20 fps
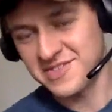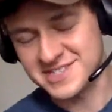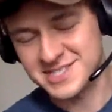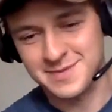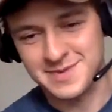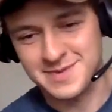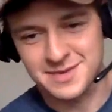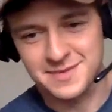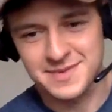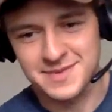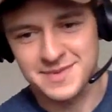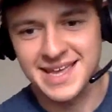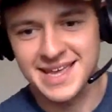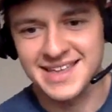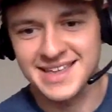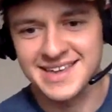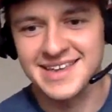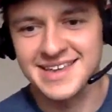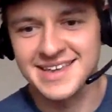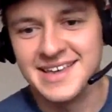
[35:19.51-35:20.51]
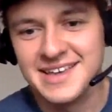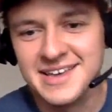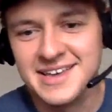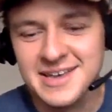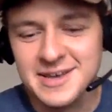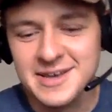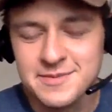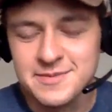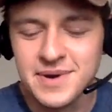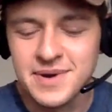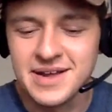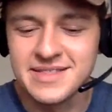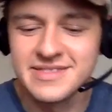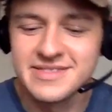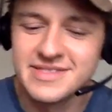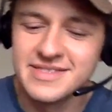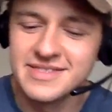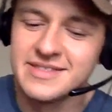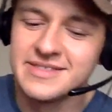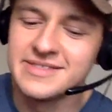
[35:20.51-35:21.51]
up at the beginning, but
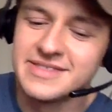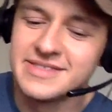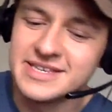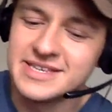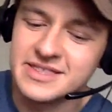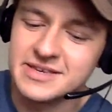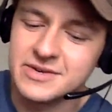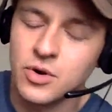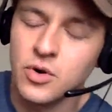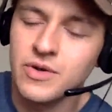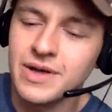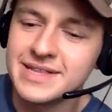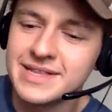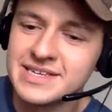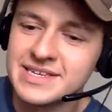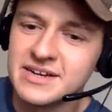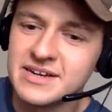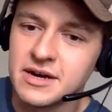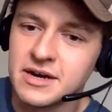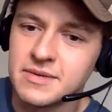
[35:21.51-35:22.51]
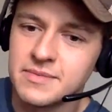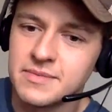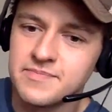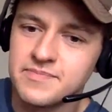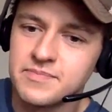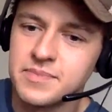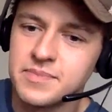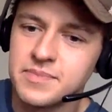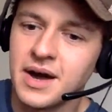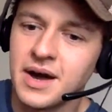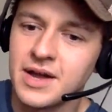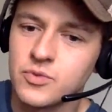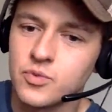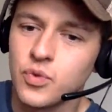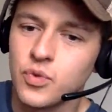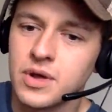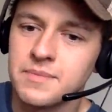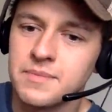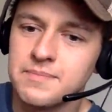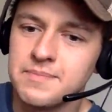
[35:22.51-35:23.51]
the whole idea behind
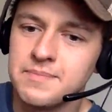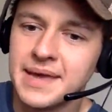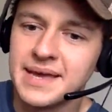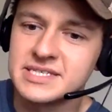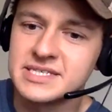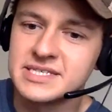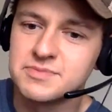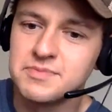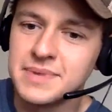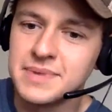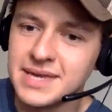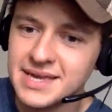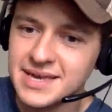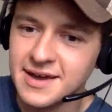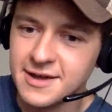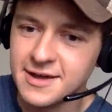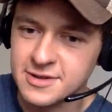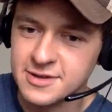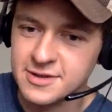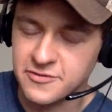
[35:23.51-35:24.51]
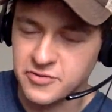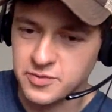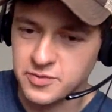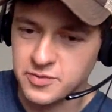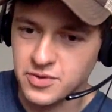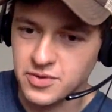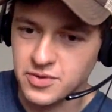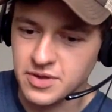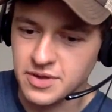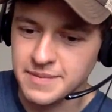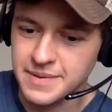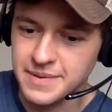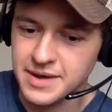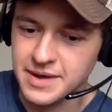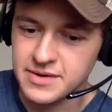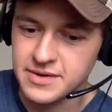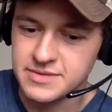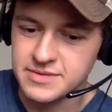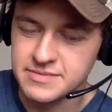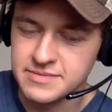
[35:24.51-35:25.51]
what makes me uncomfortable
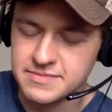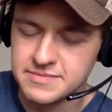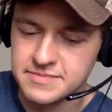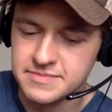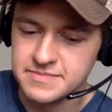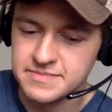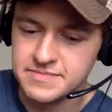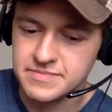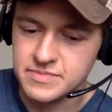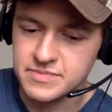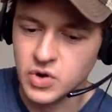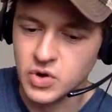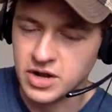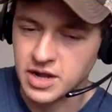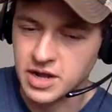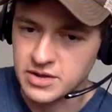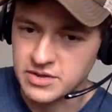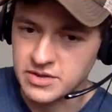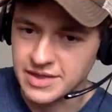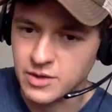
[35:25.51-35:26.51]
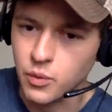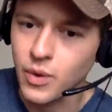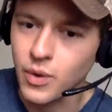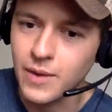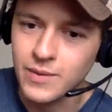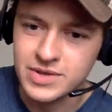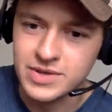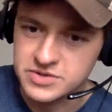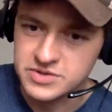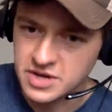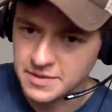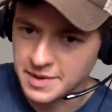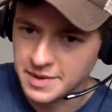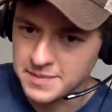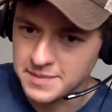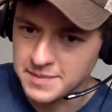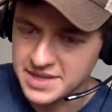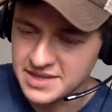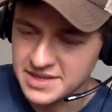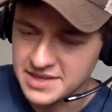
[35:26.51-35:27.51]
about why we don't talk about
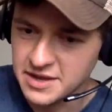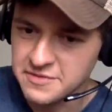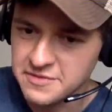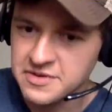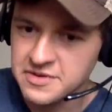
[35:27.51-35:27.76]
money enough